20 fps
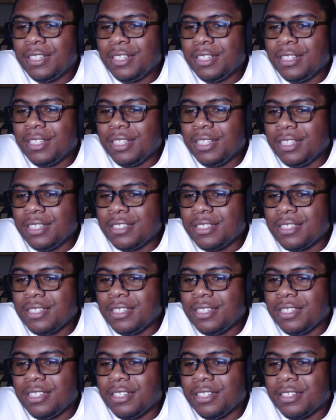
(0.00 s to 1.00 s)
Let's
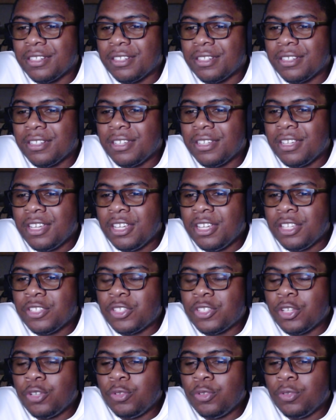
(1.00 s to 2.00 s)
see here.
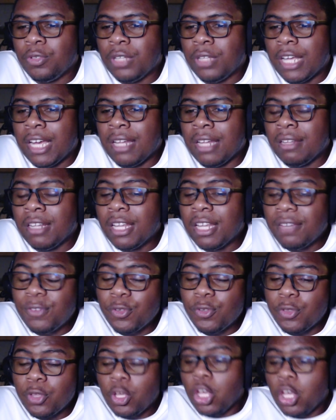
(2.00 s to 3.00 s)
So at
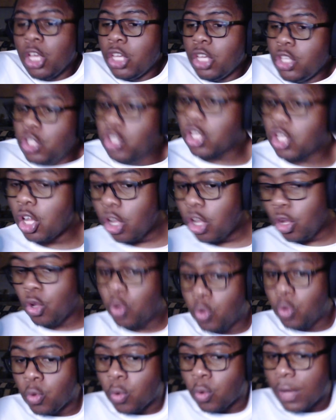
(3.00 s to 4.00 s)
level
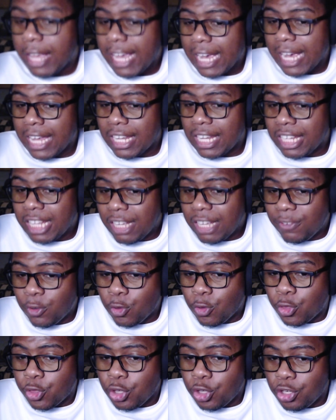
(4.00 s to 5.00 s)

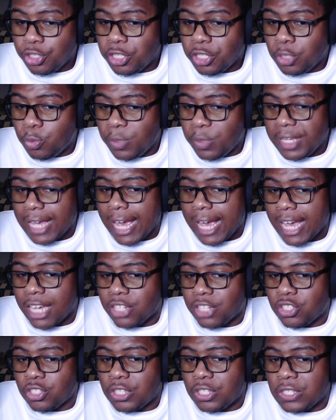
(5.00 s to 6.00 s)
30, we
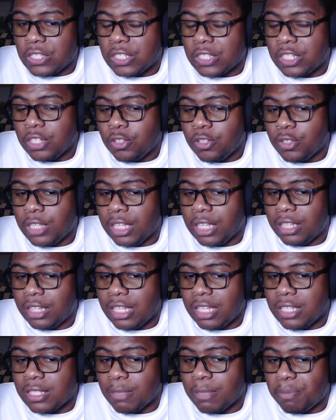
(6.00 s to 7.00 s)
actually still get
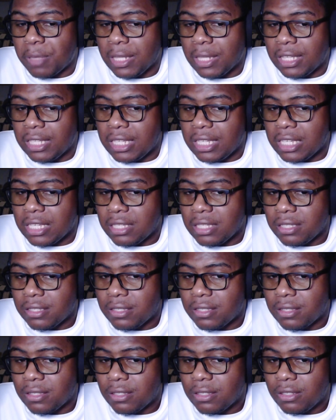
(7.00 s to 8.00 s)
these
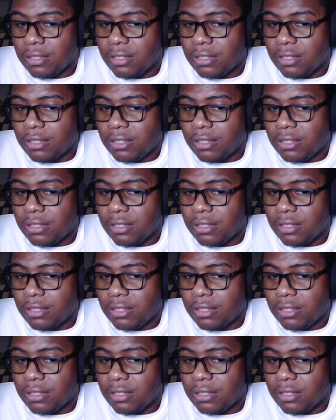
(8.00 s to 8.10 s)
abilities.